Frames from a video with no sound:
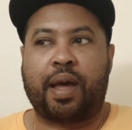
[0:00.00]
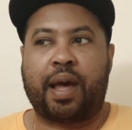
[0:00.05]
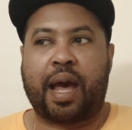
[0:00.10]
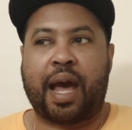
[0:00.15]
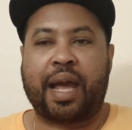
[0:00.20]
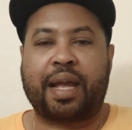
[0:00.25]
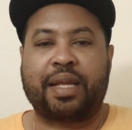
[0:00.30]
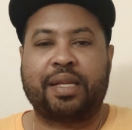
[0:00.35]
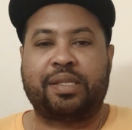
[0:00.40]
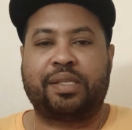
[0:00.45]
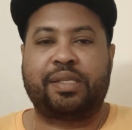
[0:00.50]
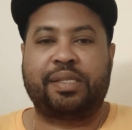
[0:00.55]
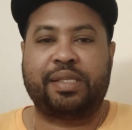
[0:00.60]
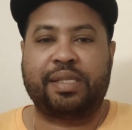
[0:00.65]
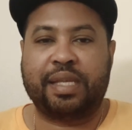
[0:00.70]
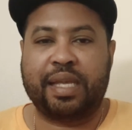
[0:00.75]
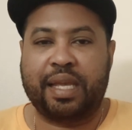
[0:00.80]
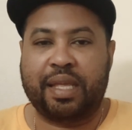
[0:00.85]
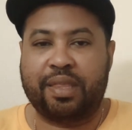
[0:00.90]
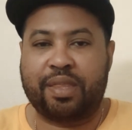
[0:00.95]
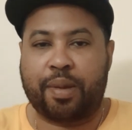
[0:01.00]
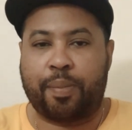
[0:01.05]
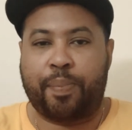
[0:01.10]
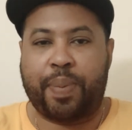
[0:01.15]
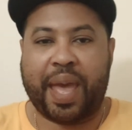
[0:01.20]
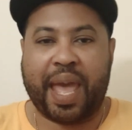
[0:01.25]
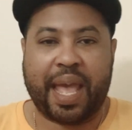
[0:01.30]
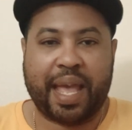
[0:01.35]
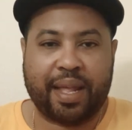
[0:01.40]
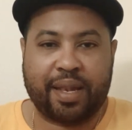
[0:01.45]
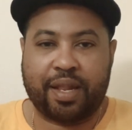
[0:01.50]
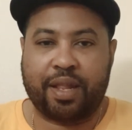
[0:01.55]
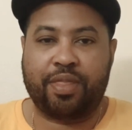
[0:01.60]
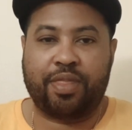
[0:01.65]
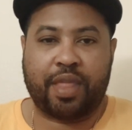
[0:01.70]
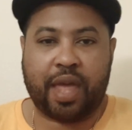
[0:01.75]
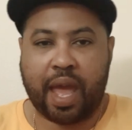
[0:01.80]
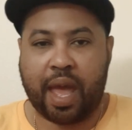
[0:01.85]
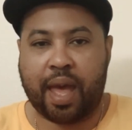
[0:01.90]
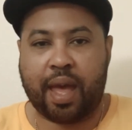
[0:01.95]
I can see the pain
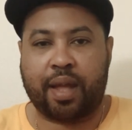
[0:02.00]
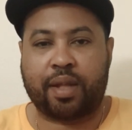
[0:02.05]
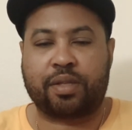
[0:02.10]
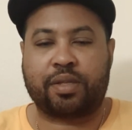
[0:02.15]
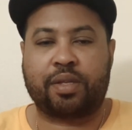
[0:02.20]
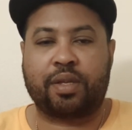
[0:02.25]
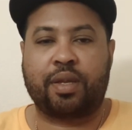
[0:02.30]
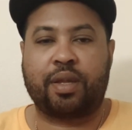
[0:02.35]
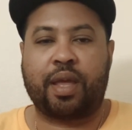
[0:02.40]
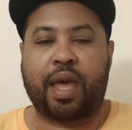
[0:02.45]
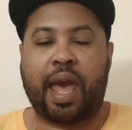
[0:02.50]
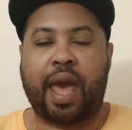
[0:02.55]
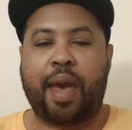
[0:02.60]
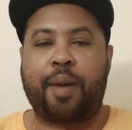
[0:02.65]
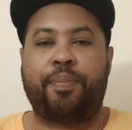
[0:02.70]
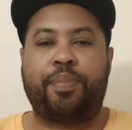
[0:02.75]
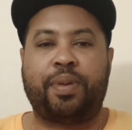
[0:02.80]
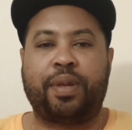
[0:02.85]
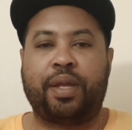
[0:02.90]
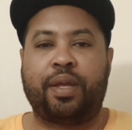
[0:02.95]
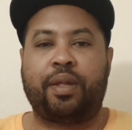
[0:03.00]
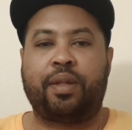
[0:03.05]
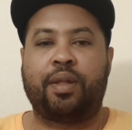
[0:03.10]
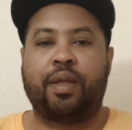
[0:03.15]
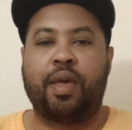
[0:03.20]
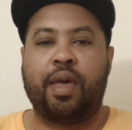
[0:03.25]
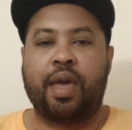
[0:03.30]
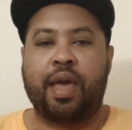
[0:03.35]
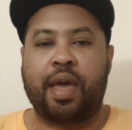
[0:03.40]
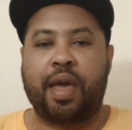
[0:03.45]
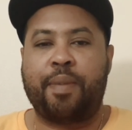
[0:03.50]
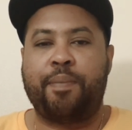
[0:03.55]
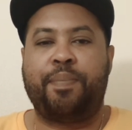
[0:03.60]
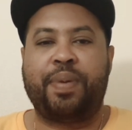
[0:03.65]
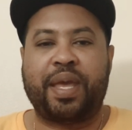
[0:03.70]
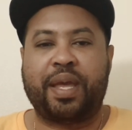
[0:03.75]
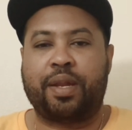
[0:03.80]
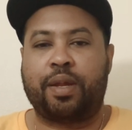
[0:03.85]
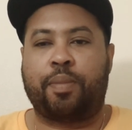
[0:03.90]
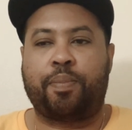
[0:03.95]
in that happening and
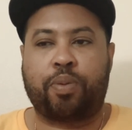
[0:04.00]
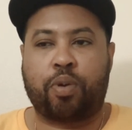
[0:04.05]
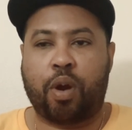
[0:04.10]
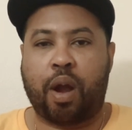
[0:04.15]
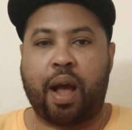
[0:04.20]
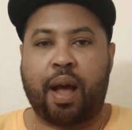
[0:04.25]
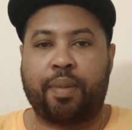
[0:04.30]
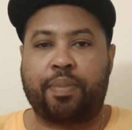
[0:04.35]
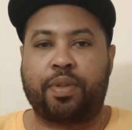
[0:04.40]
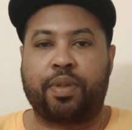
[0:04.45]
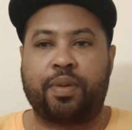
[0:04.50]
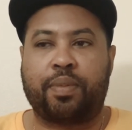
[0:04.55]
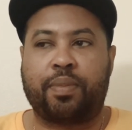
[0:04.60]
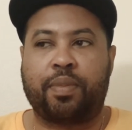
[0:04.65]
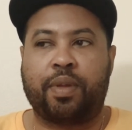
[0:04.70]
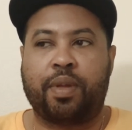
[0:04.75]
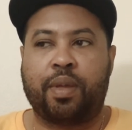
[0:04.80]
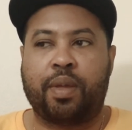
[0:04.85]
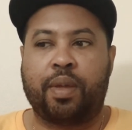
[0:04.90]
being a problem.